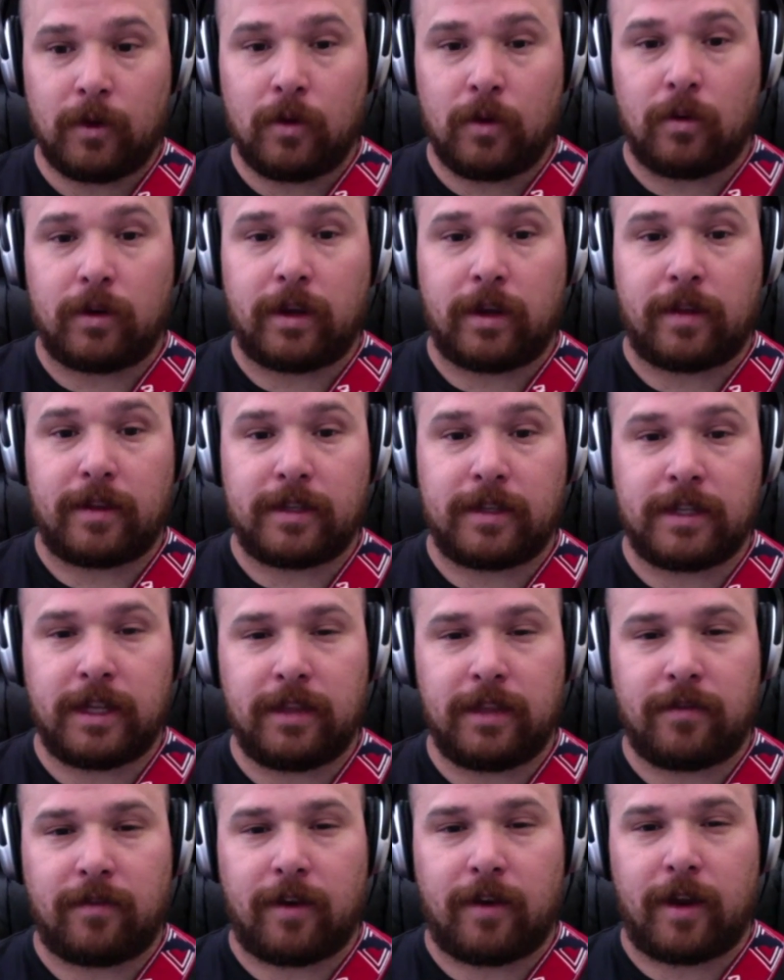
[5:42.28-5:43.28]
Cool. Now the
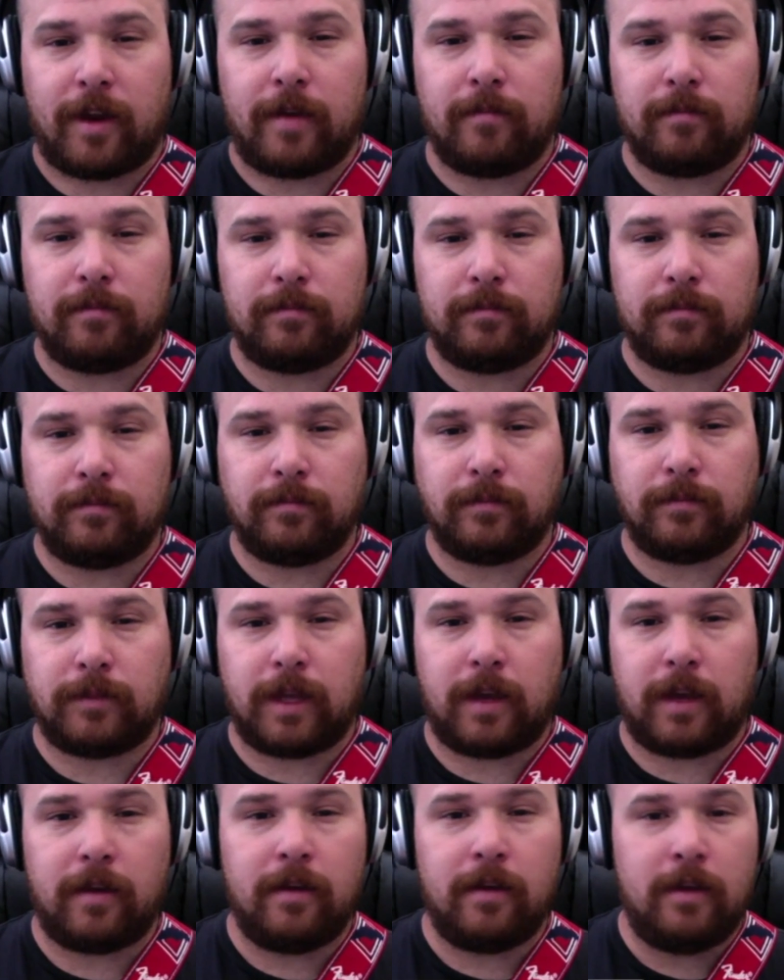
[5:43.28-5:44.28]
10th fret.
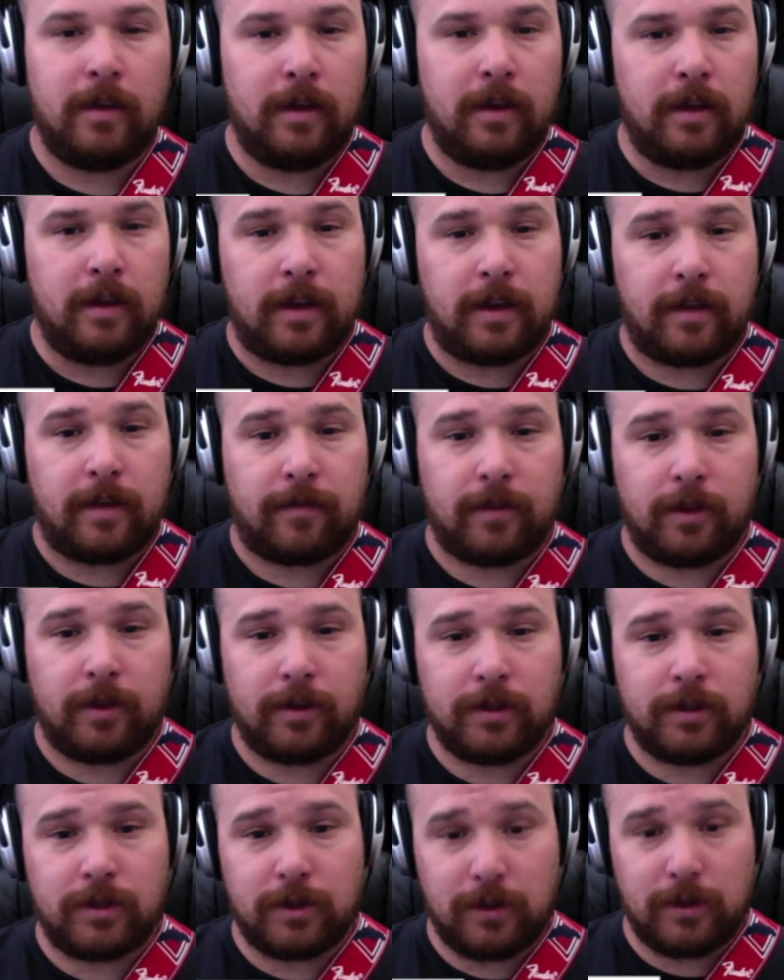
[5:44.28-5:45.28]
Okay? Now for
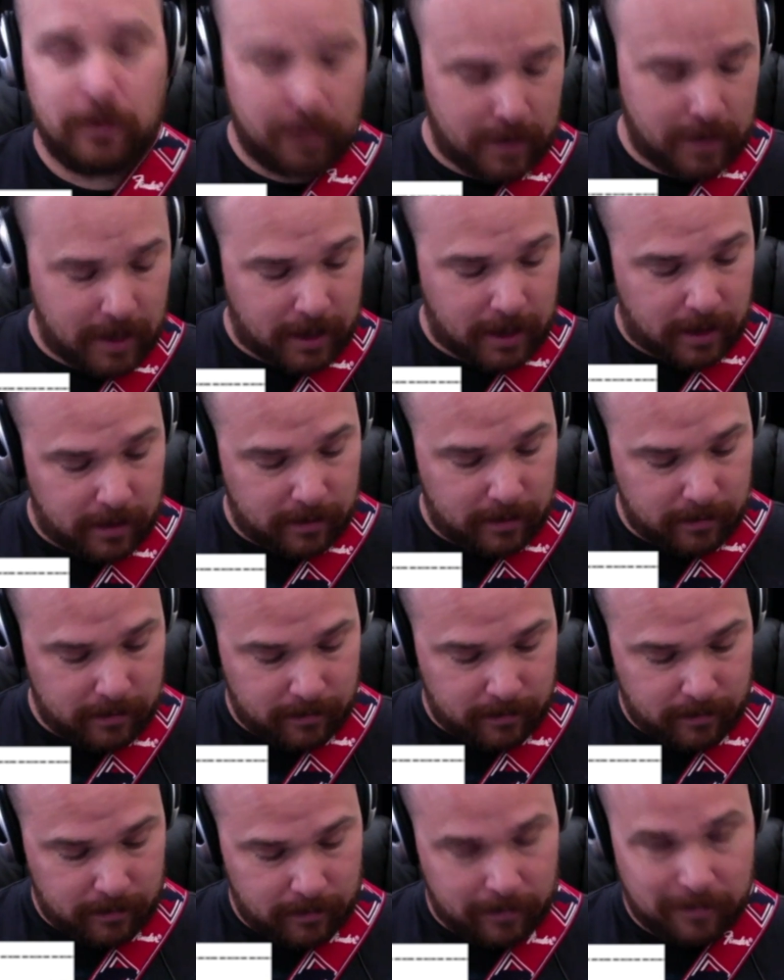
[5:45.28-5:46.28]
those of you that
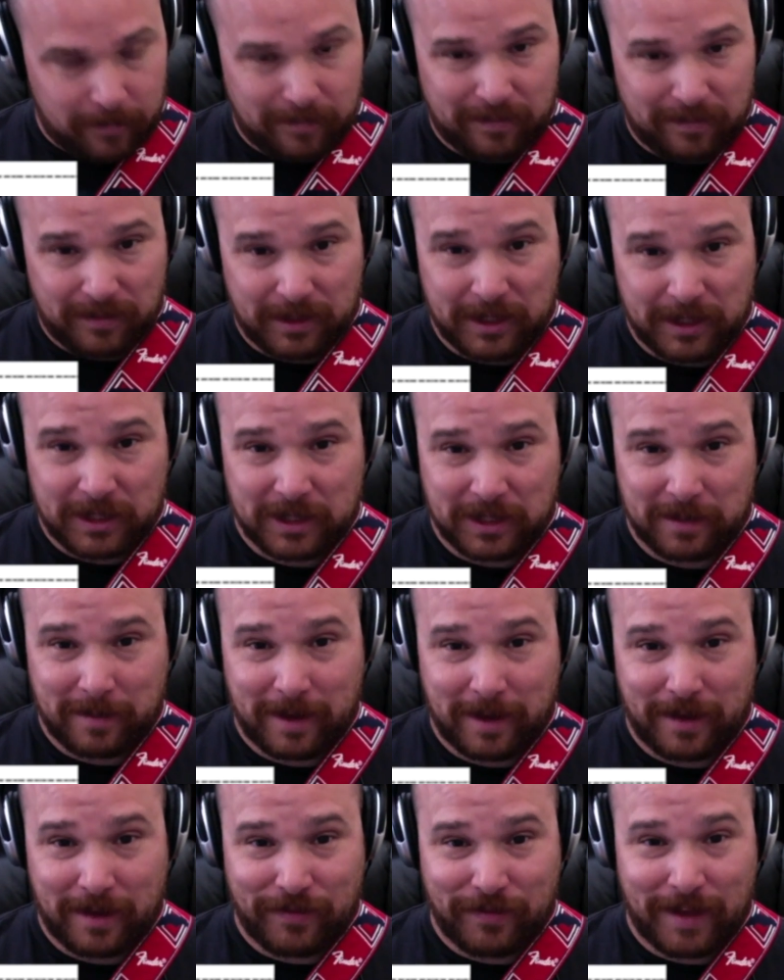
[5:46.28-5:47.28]
listen to
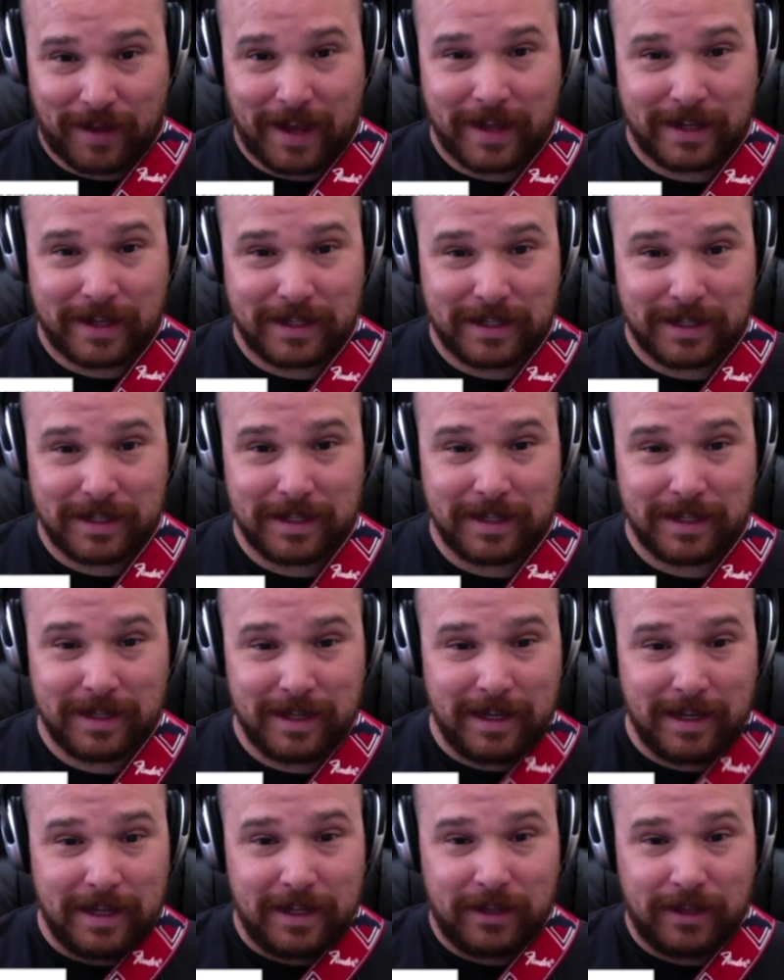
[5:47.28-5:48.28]
my advice,
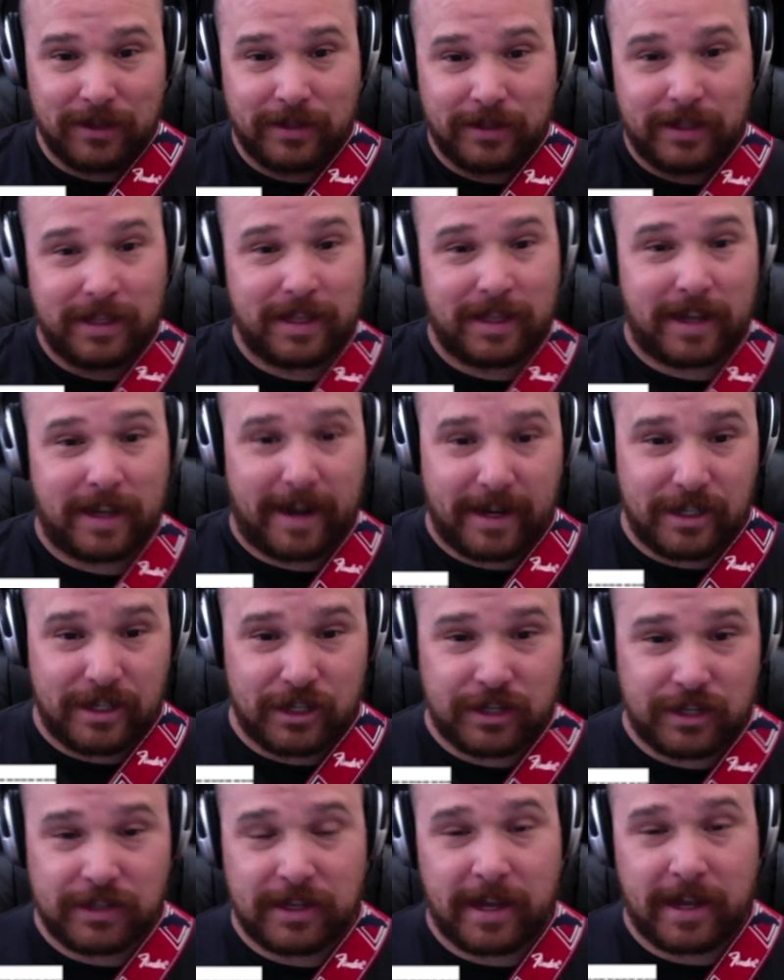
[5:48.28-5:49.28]
you'll see that I
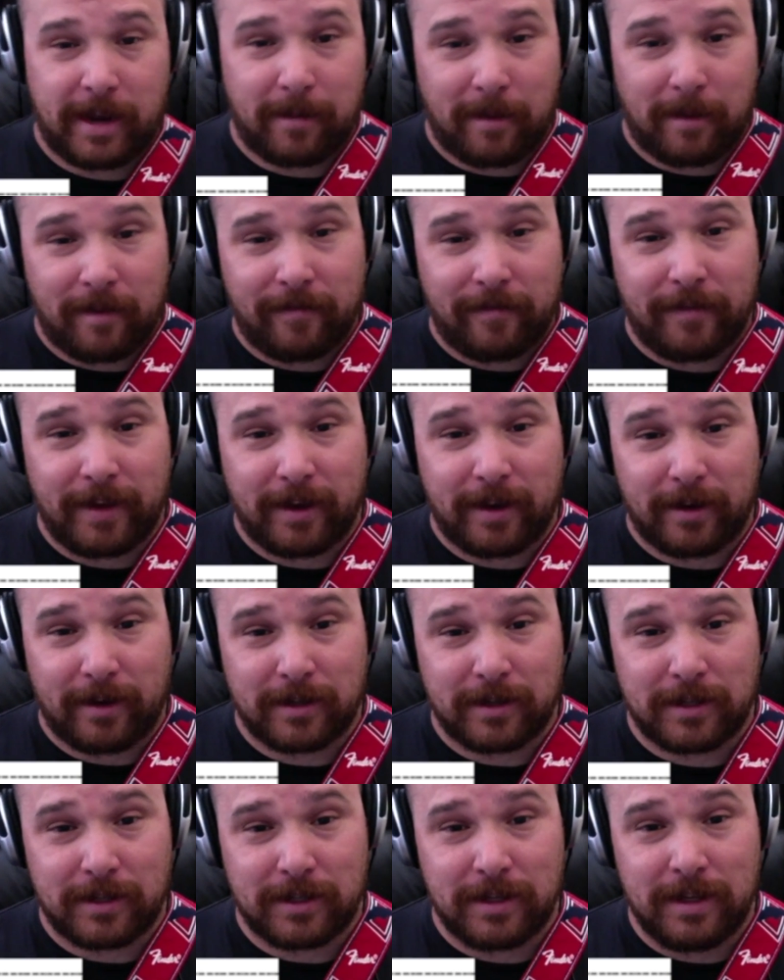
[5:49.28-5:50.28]
just set up my
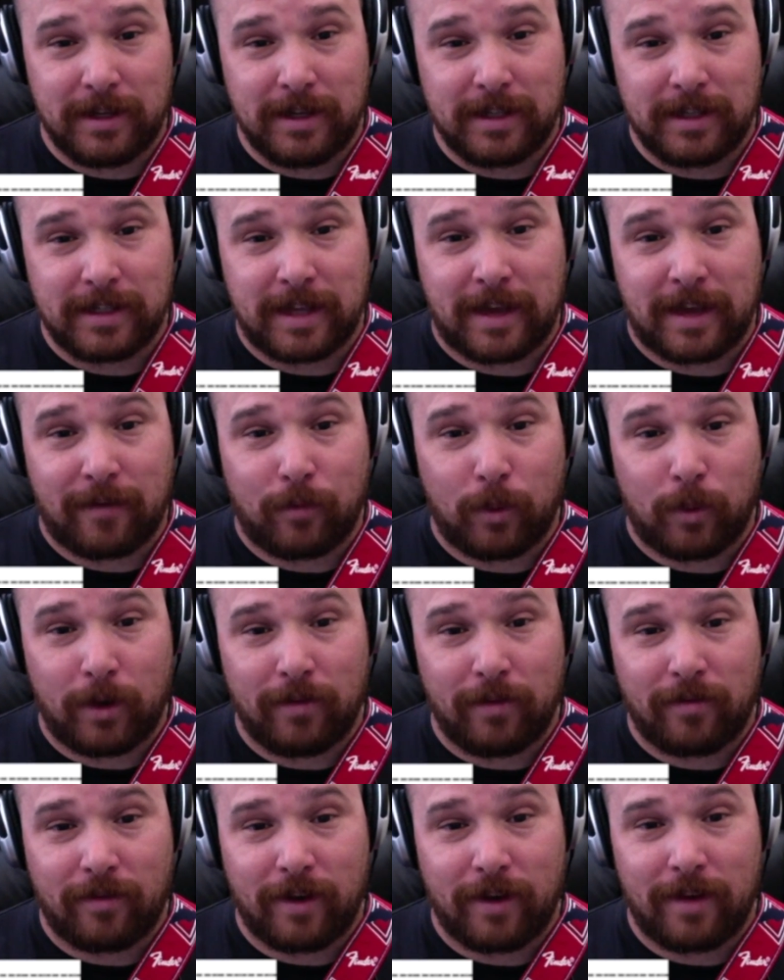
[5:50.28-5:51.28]
fingers to have
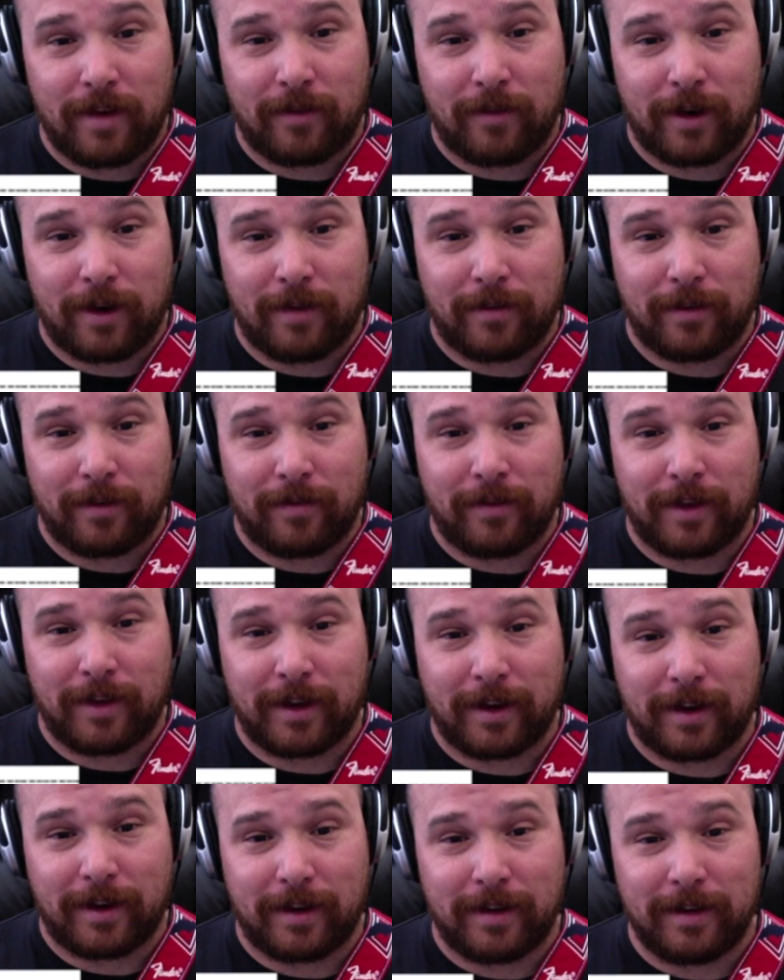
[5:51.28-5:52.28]
1 fret for every
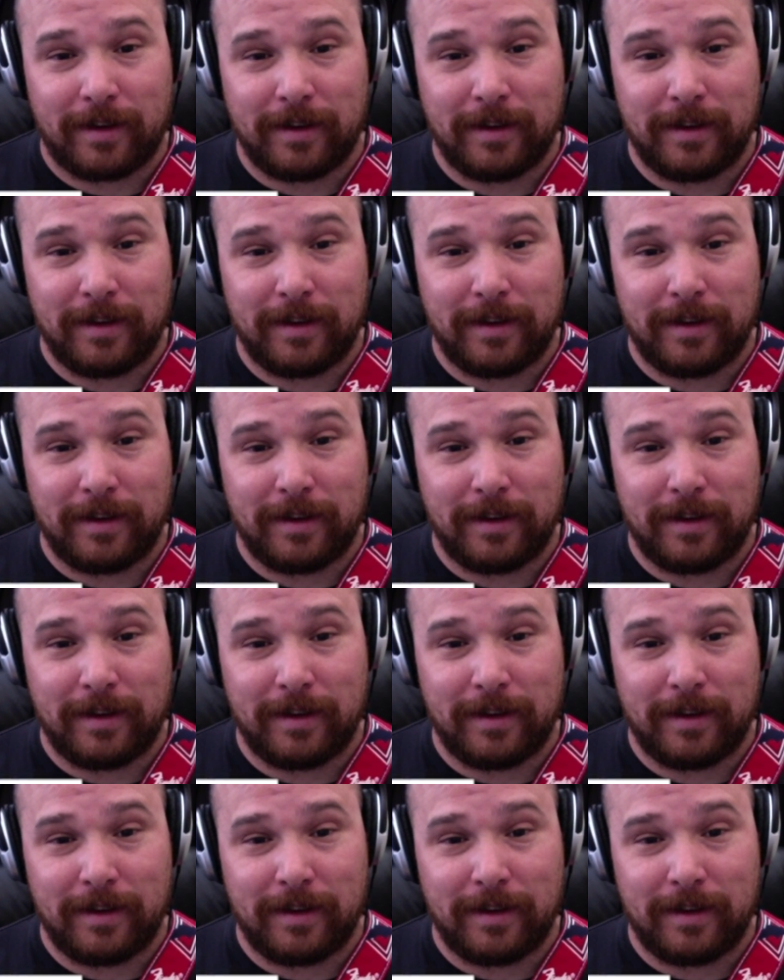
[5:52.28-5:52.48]
finger.